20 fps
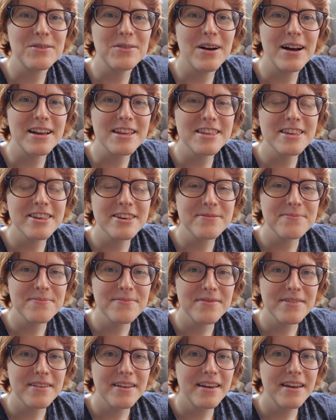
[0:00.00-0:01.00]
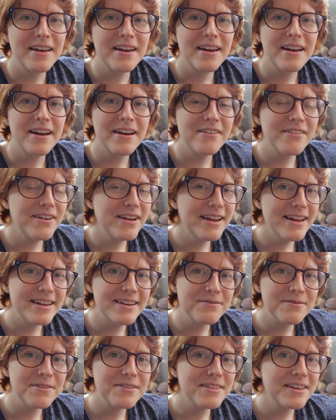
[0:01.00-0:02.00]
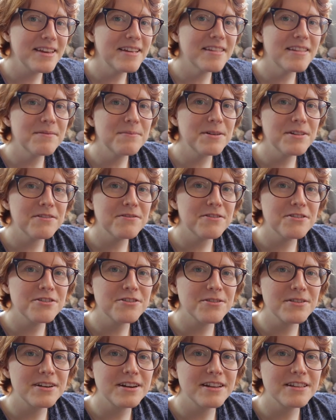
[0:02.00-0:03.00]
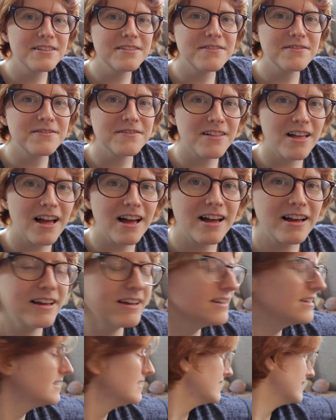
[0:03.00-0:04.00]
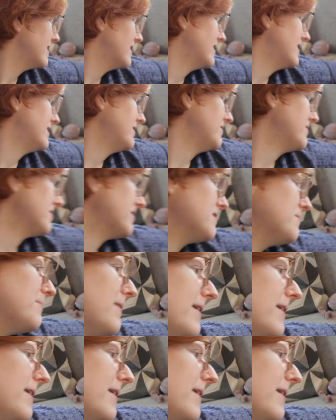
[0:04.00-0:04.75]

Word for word: to watch. All right, well, thanks so much for joining the vlog. Want to say